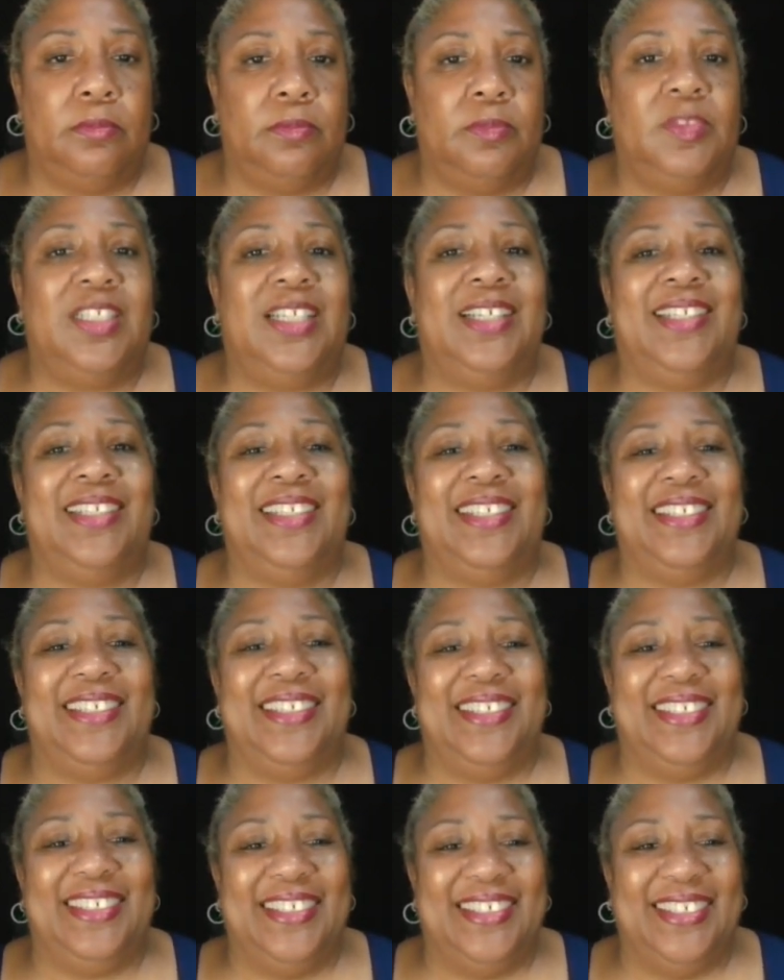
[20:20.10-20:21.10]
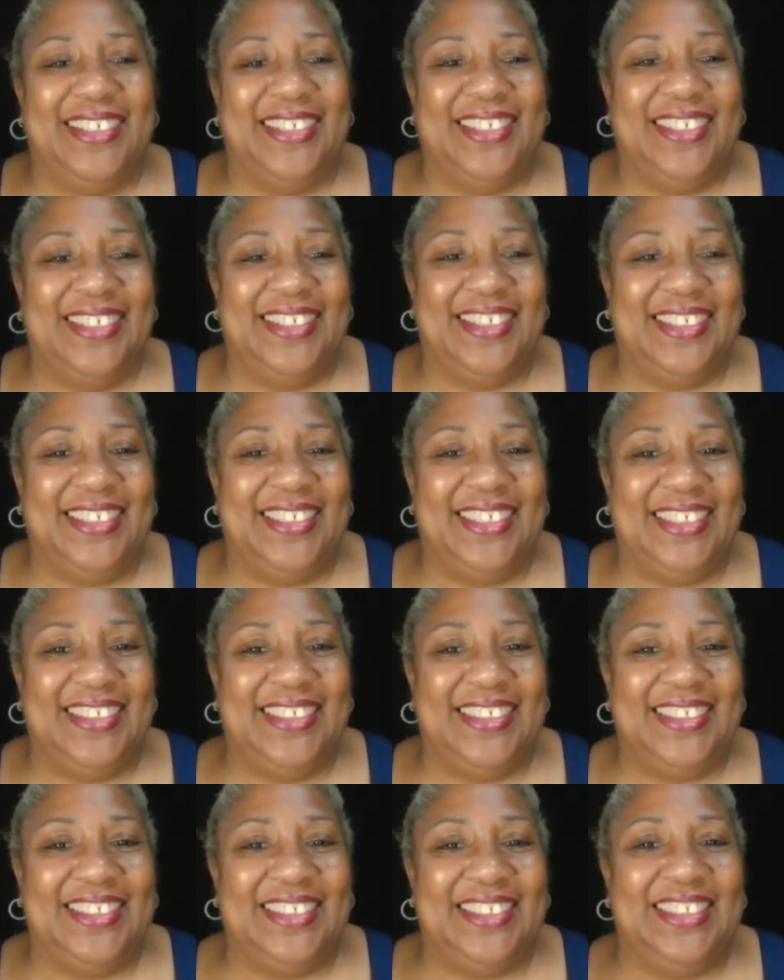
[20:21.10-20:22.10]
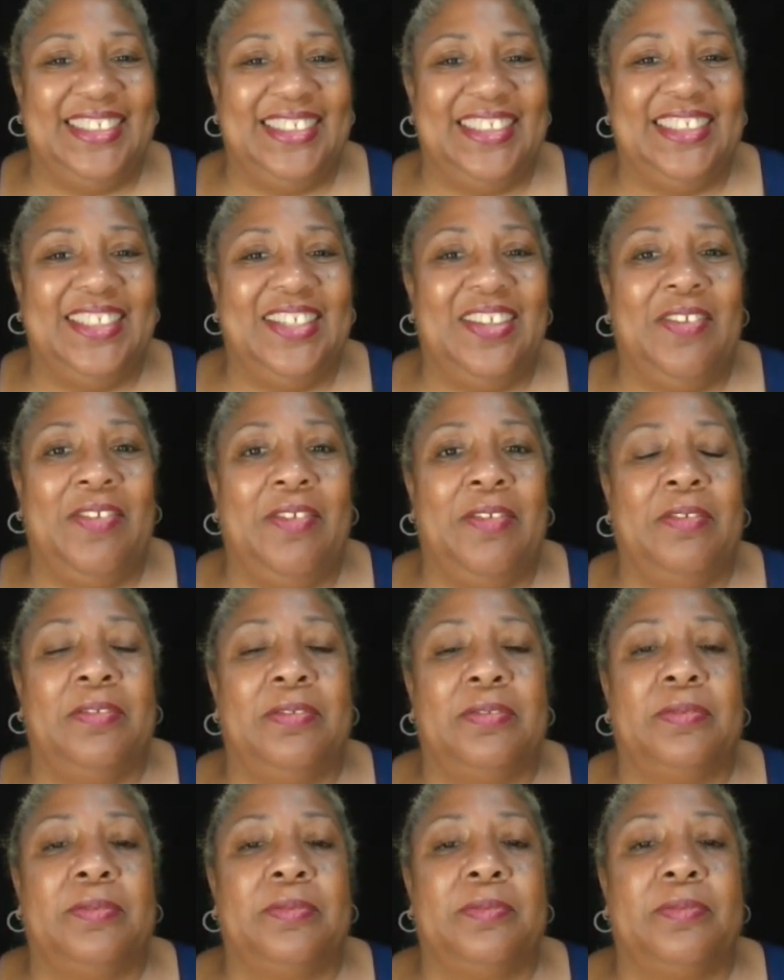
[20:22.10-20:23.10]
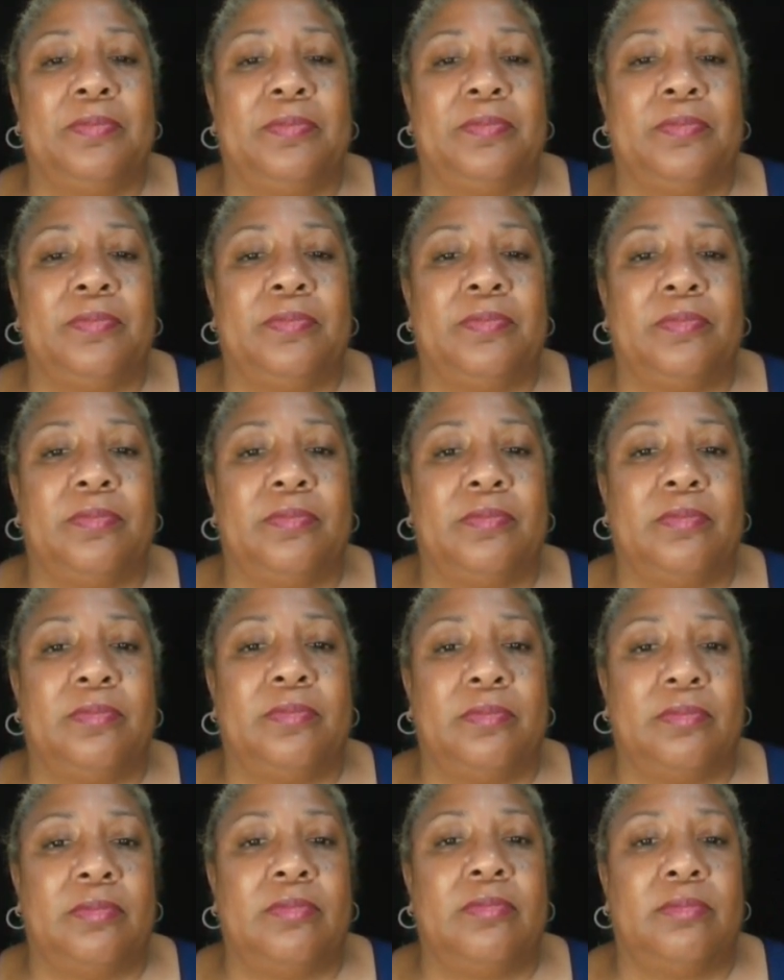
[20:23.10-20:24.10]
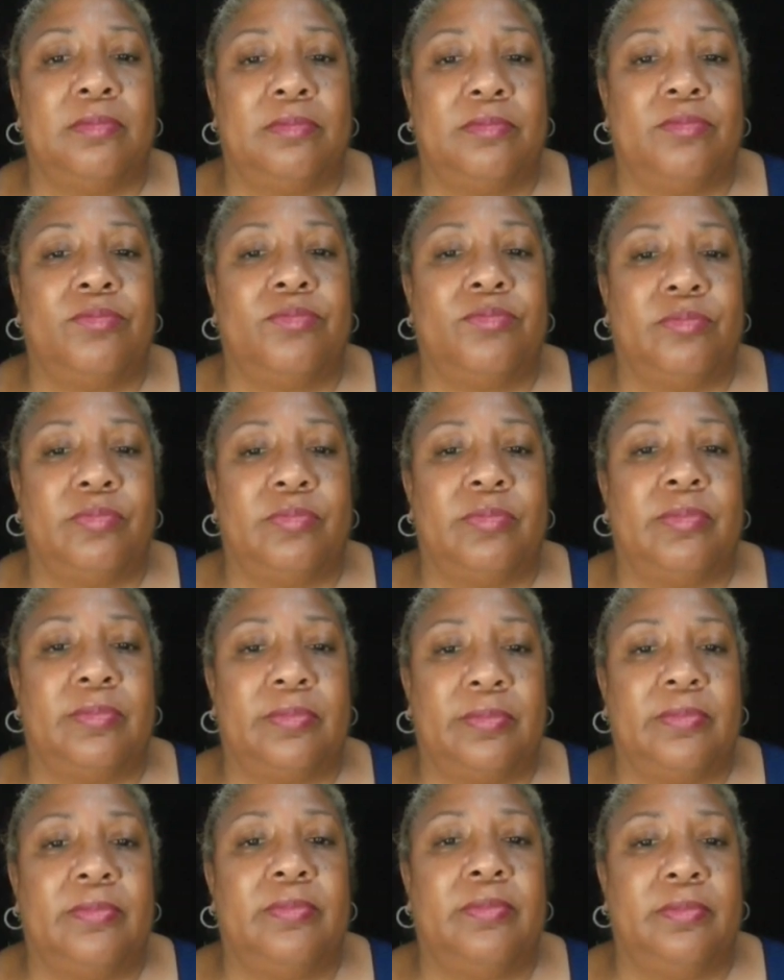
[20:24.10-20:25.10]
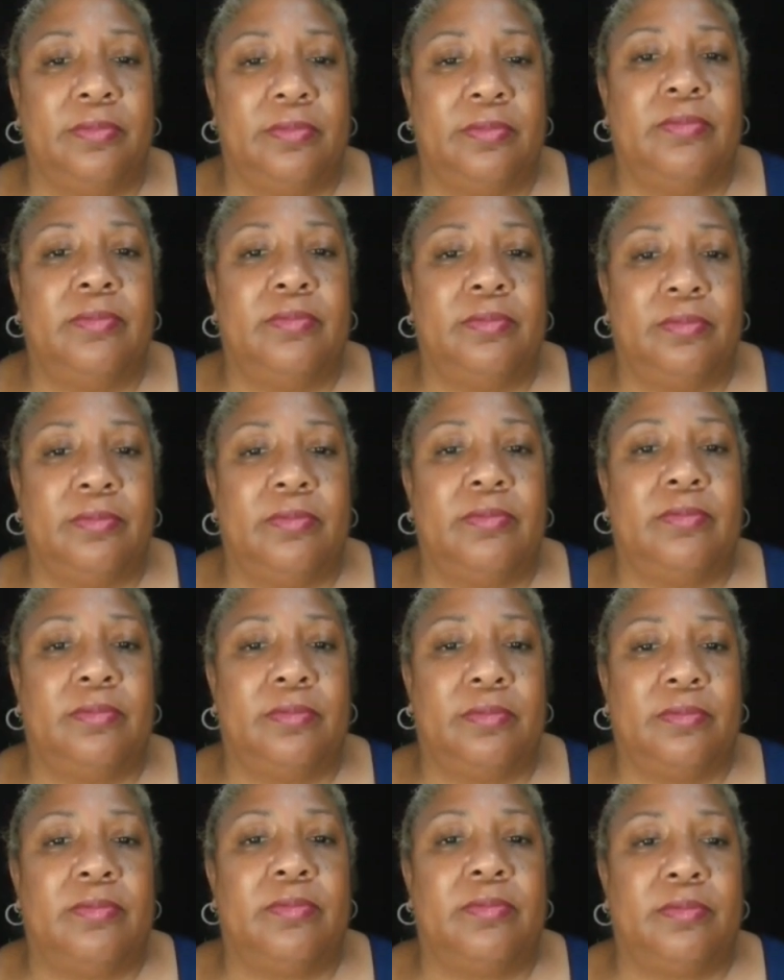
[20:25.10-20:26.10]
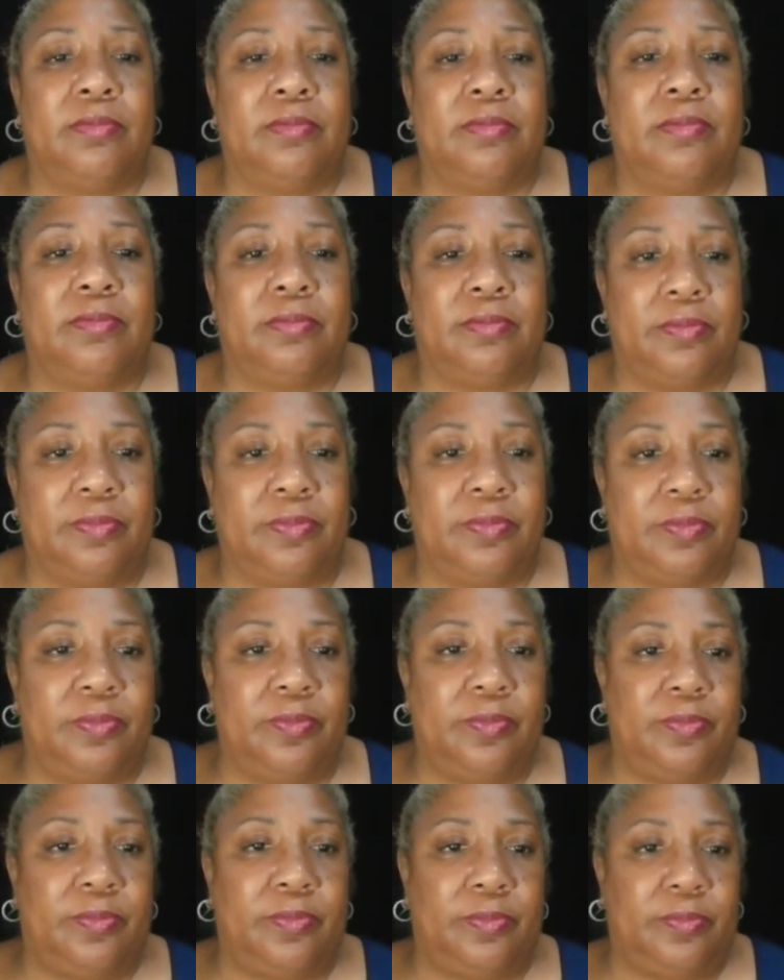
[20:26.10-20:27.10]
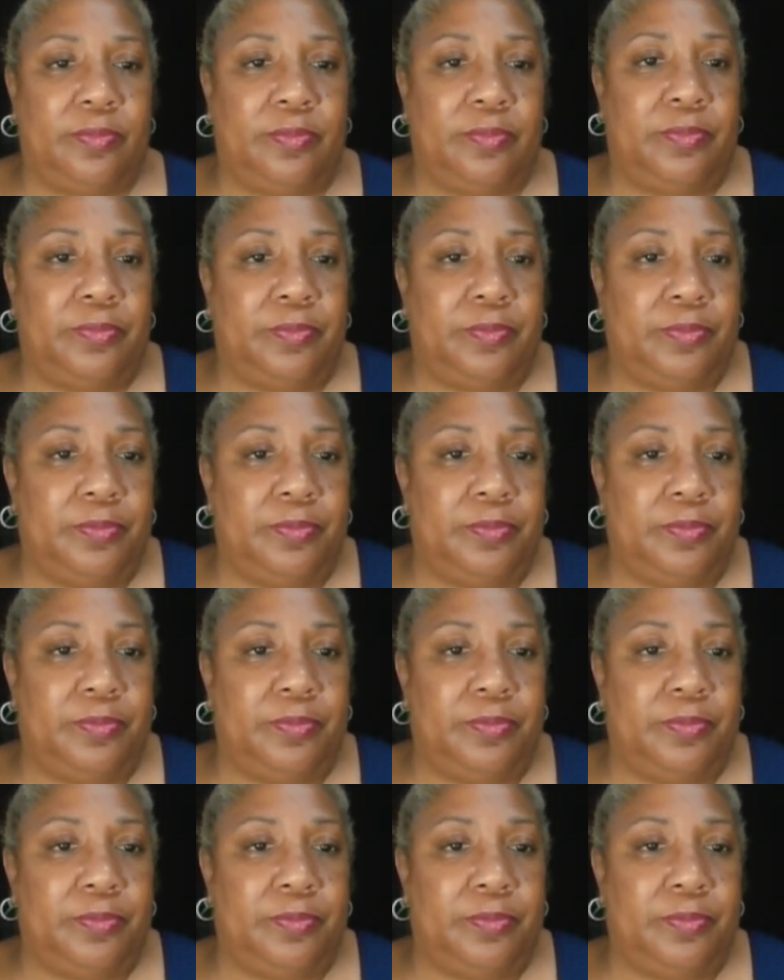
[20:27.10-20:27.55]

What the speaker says: No words are spoken by the person on screen.